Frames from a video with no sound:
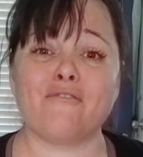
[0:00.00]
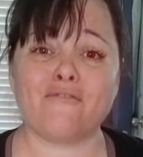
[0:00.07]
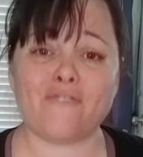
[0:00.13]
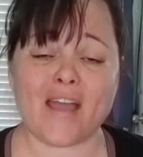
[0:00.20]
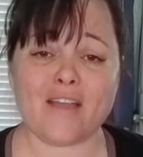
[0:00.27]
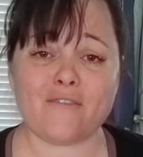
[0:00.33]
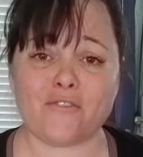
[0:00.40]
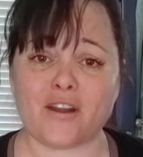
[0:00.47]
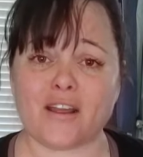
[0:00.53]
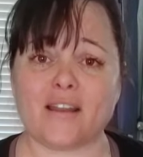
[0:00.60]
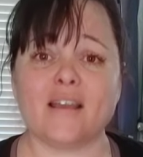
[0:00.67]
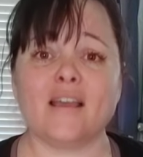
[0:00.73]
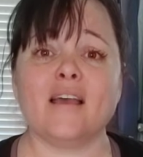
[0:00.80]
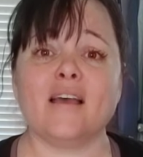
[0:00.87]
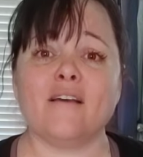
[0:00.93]

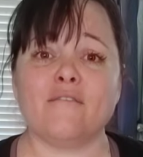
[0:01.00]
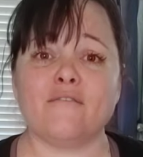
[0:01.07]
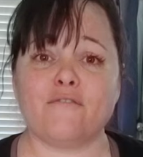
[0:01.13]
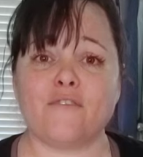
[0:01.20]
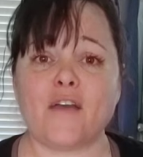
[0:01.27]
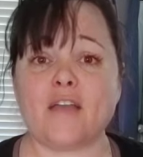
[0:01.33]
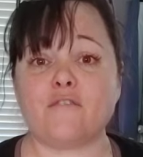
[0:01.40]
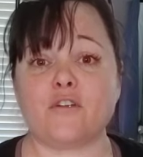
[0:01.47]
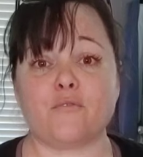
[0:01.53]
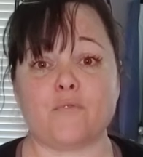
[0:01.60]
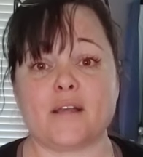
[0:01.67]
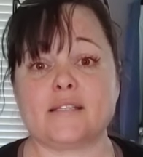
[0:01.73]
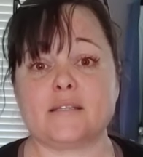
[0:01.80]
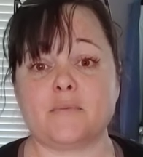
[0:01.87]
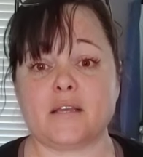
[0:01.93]
favorite
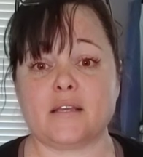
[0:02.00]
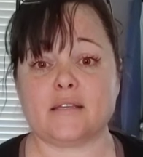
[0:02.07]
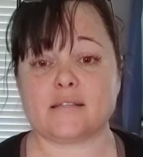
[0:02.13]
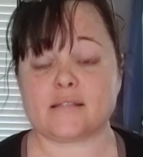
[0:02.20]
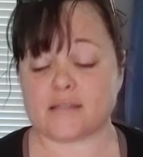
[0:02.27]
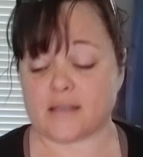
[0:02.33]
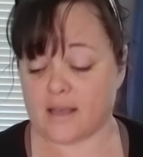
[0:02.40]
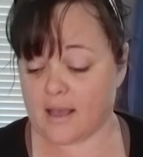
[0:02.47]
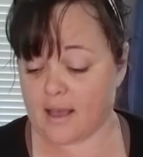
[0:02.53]
recipes.